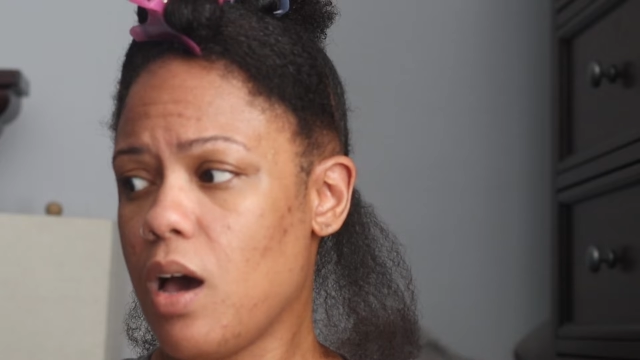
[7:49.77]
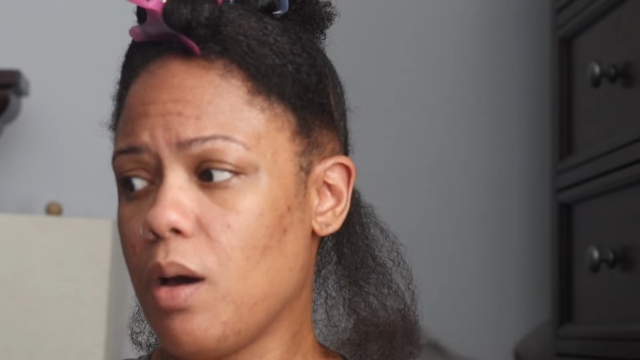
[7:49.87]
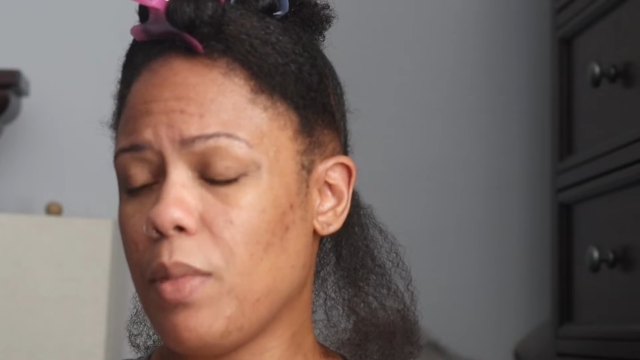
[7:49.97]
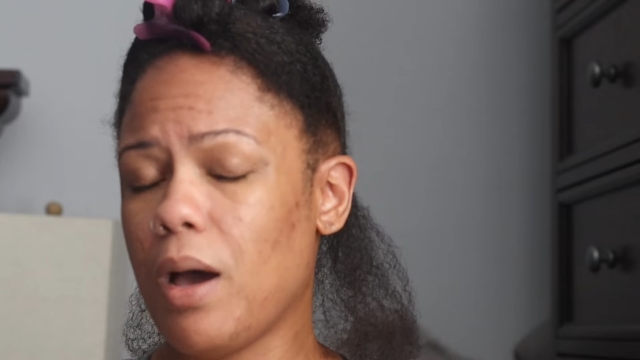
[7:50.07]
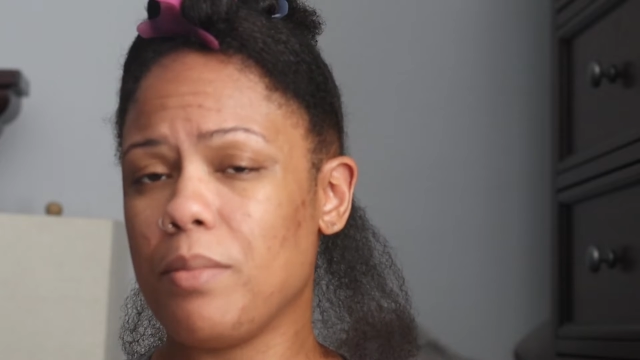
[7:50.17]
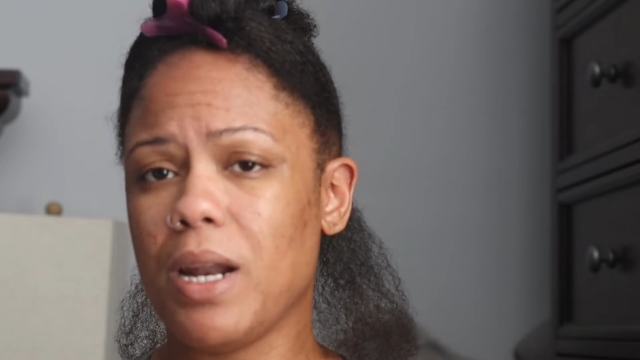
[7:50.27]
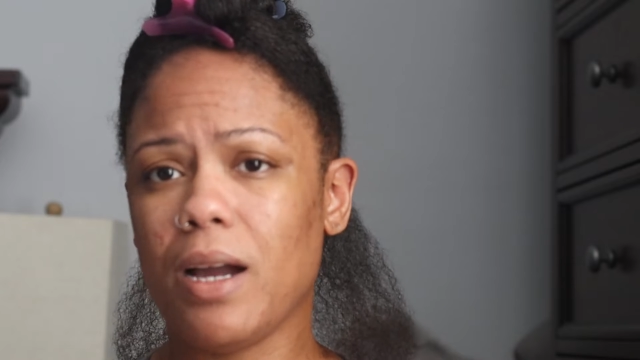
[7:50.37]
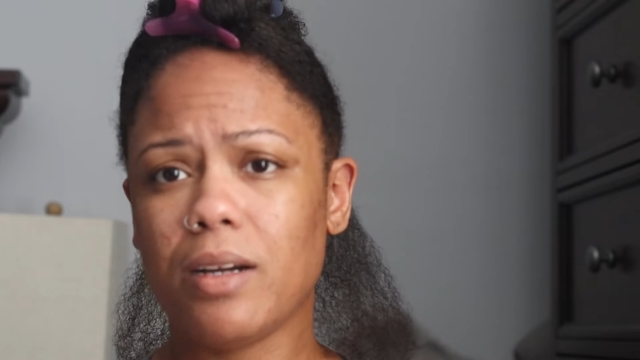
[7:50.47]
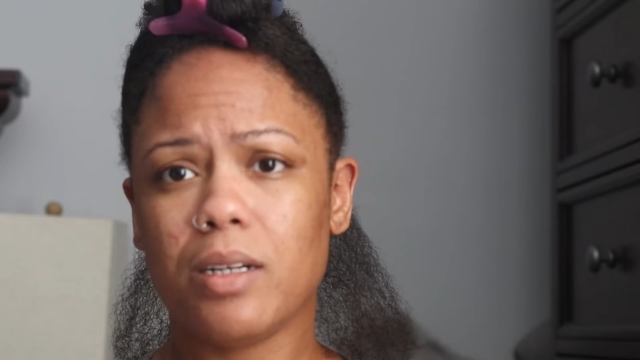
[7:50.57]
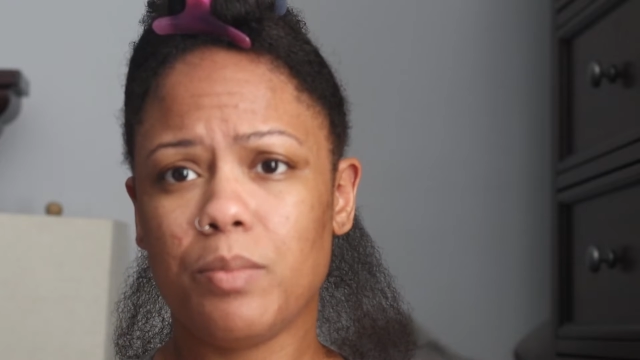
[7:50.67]
Um, I'm
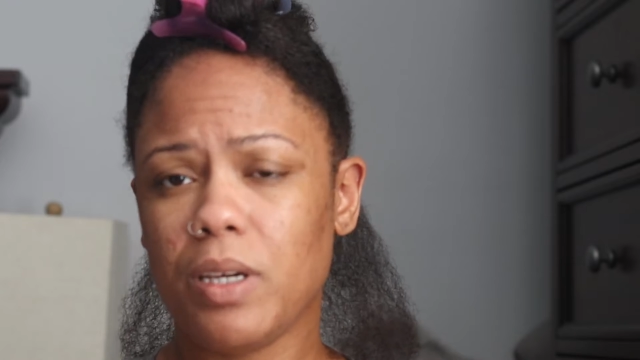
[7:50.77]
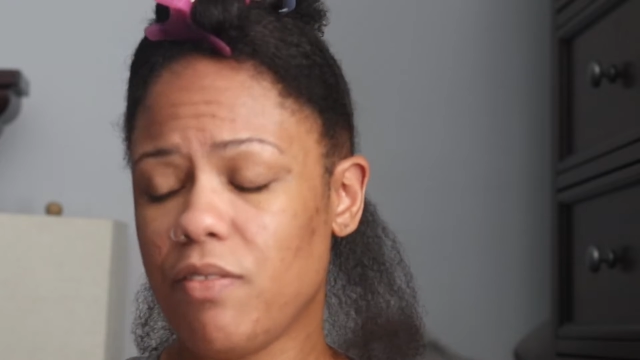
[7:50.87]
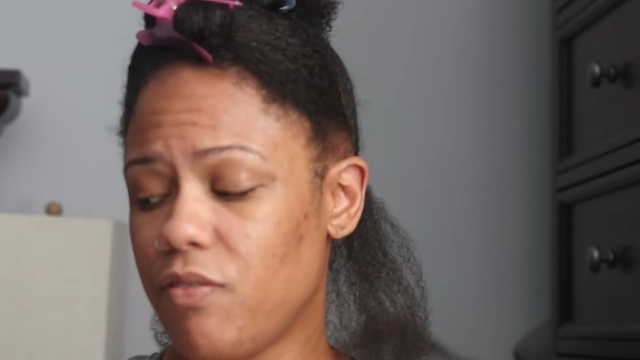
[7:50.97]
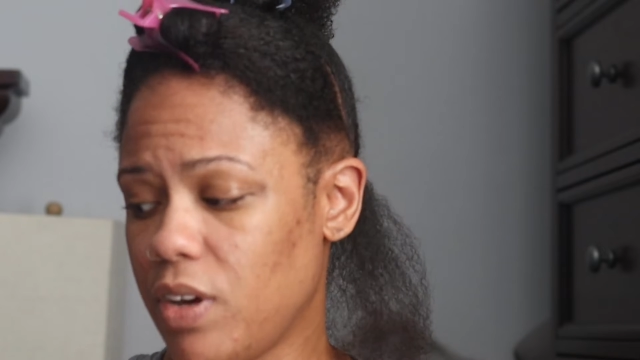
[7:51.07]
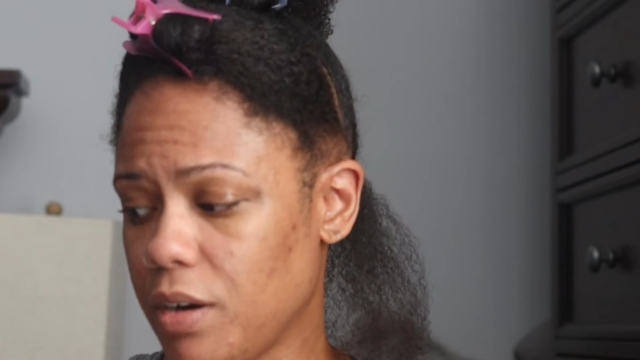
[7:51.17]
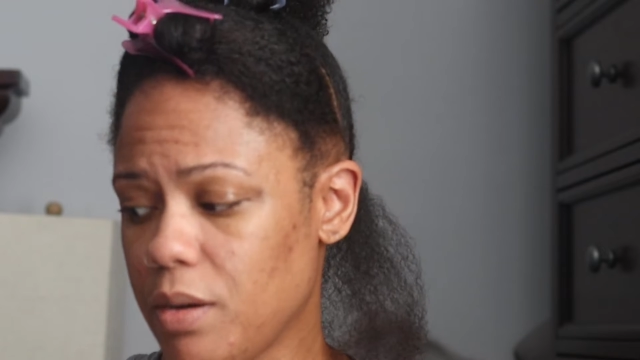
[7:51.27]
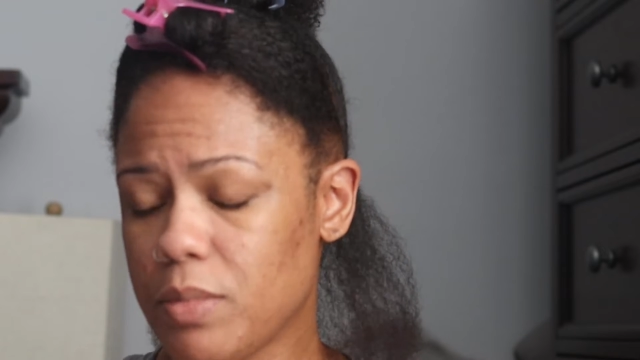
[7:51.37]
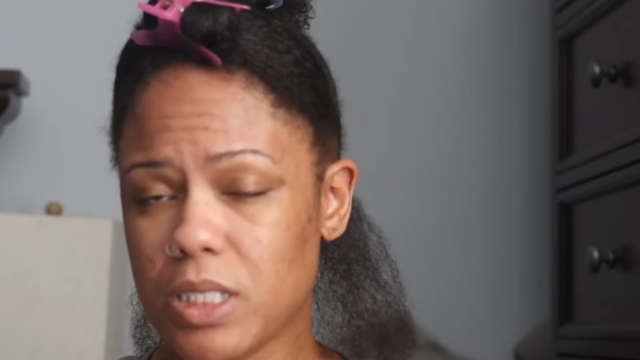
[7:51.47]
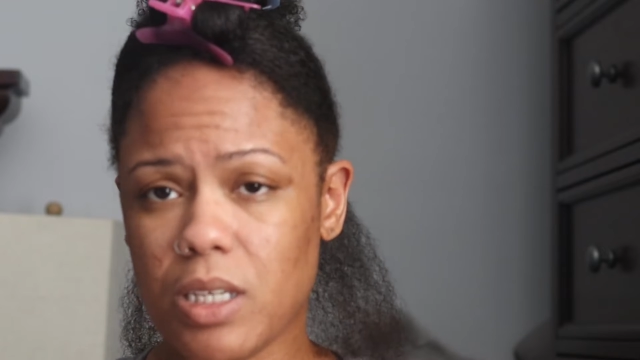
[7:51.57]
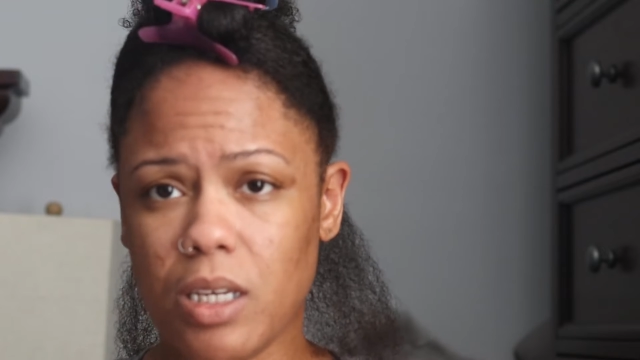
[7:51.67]
not going to be very
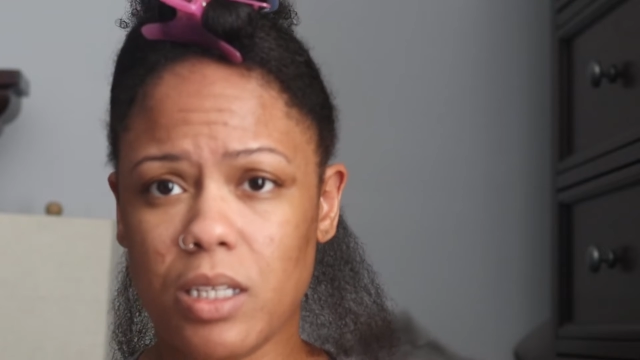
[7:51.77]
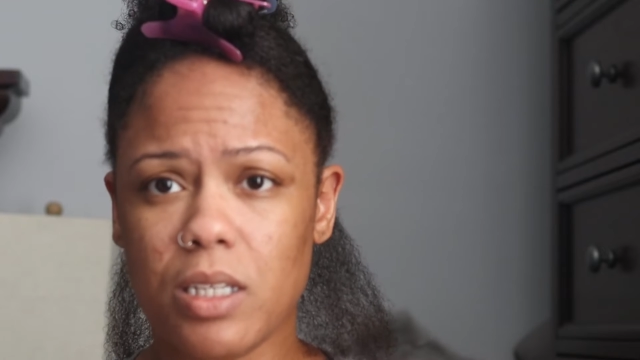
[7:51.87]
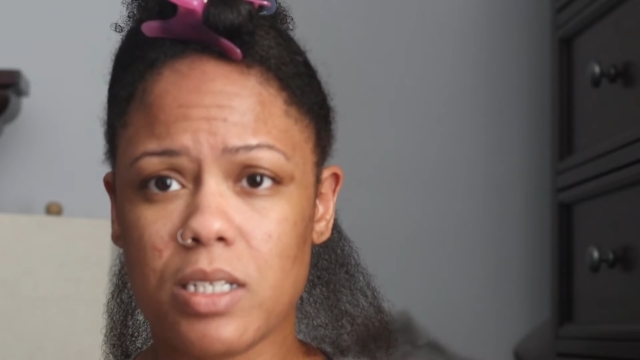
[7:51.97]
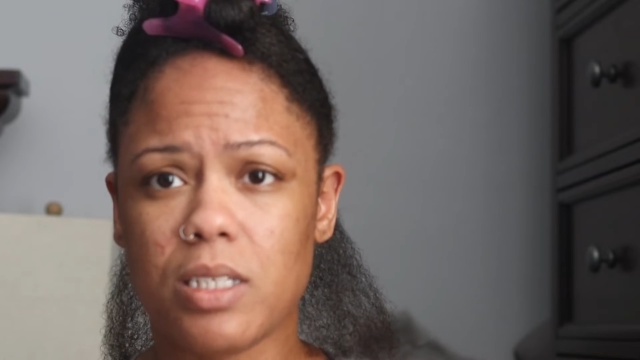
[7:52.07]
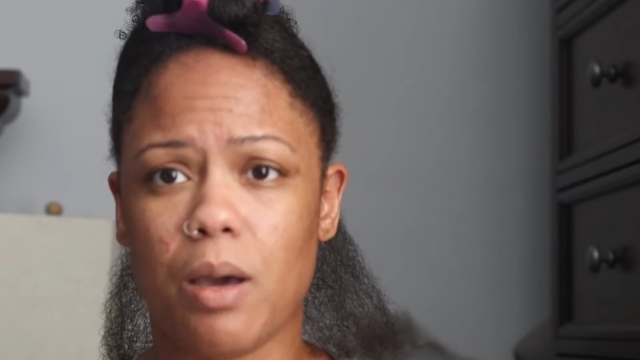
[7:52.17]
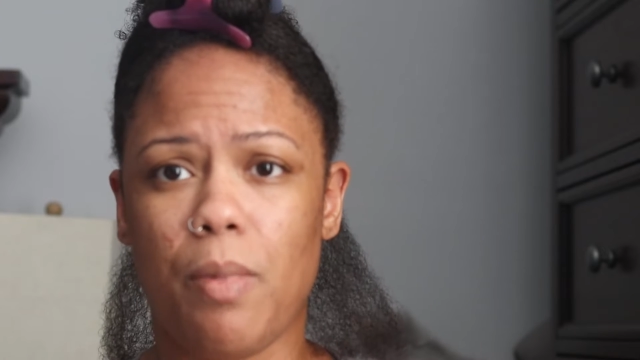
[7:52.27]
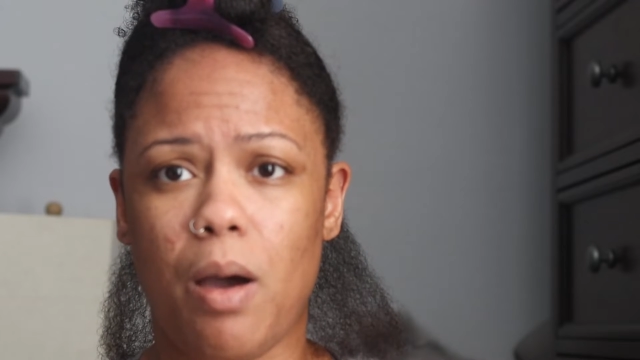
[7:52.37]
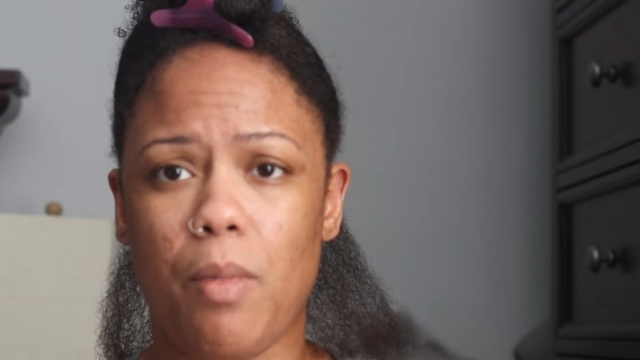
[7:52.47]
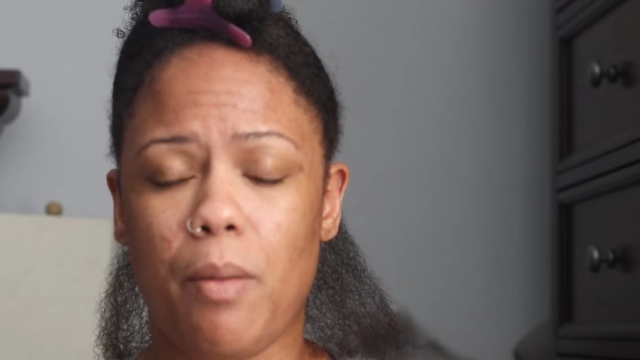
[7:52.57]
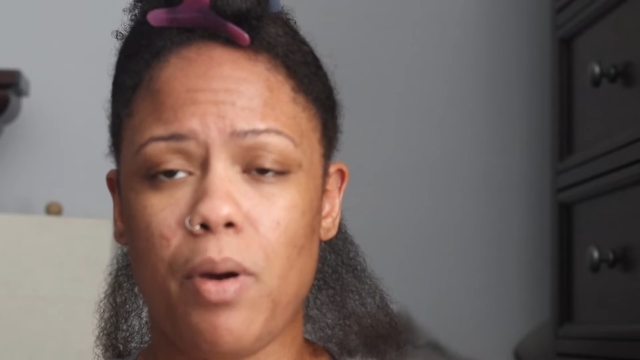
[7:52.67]
meticulous
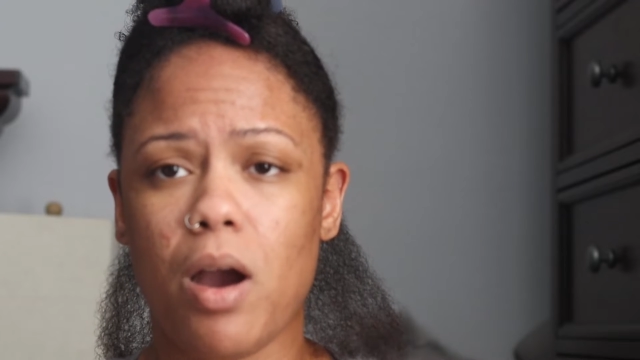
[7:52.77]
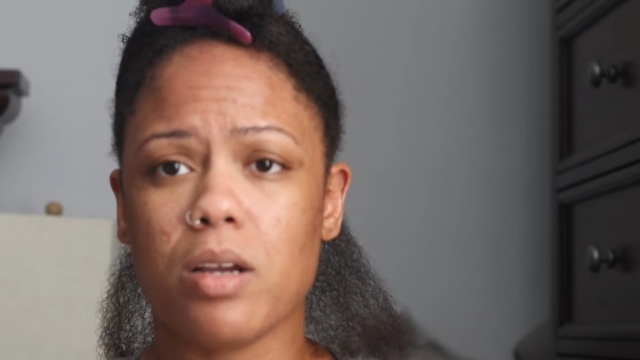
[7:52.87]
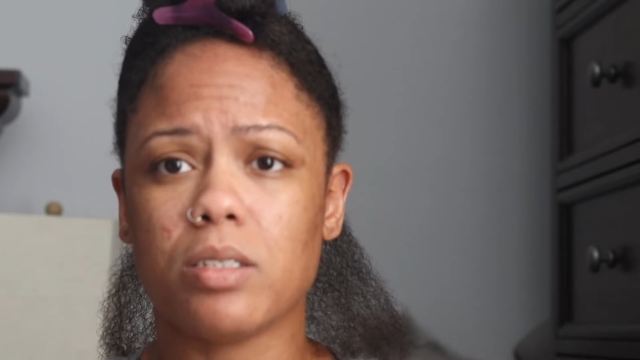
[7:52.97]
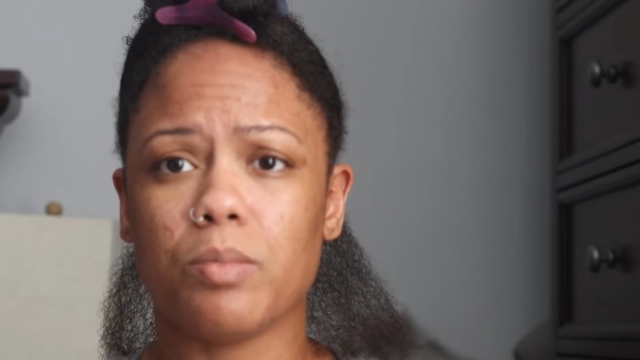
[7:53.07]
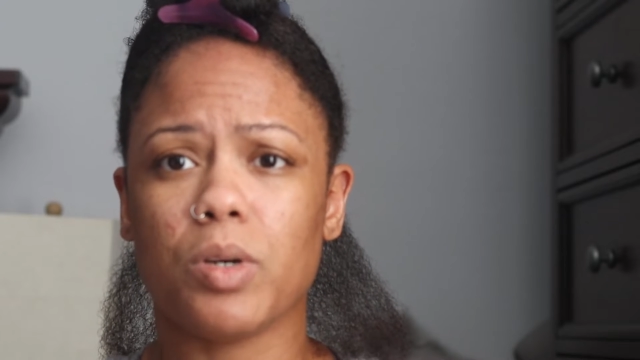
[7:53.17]
about my parts.